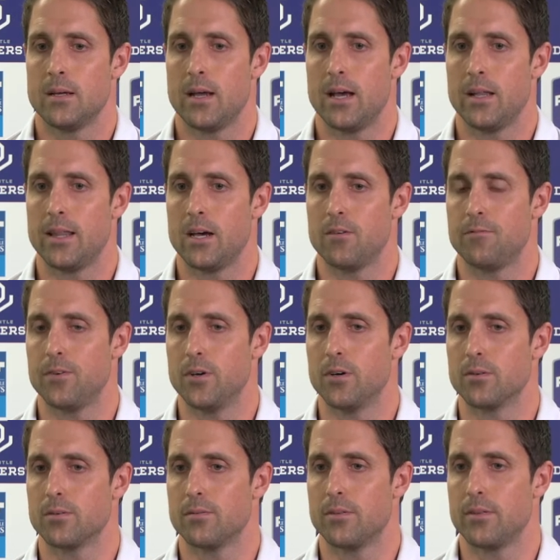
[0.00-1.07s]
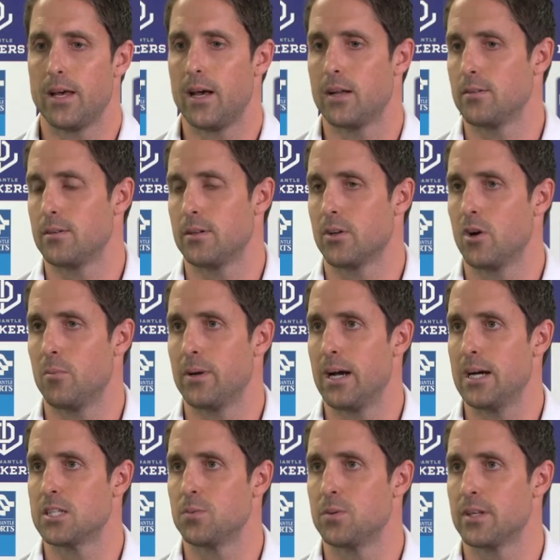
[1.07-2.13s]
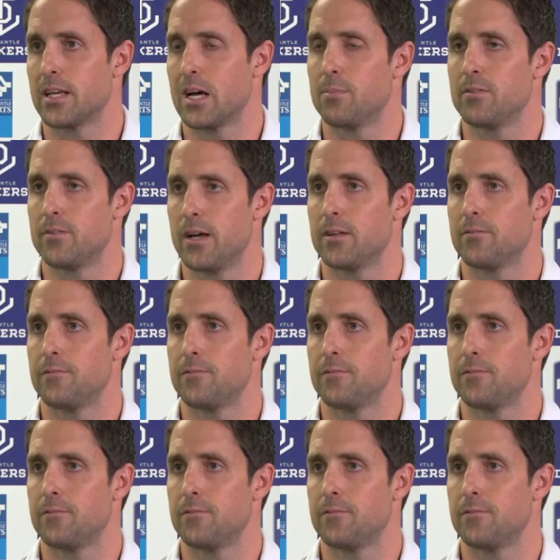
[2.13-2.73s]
And they felt that, in combination with a couple of other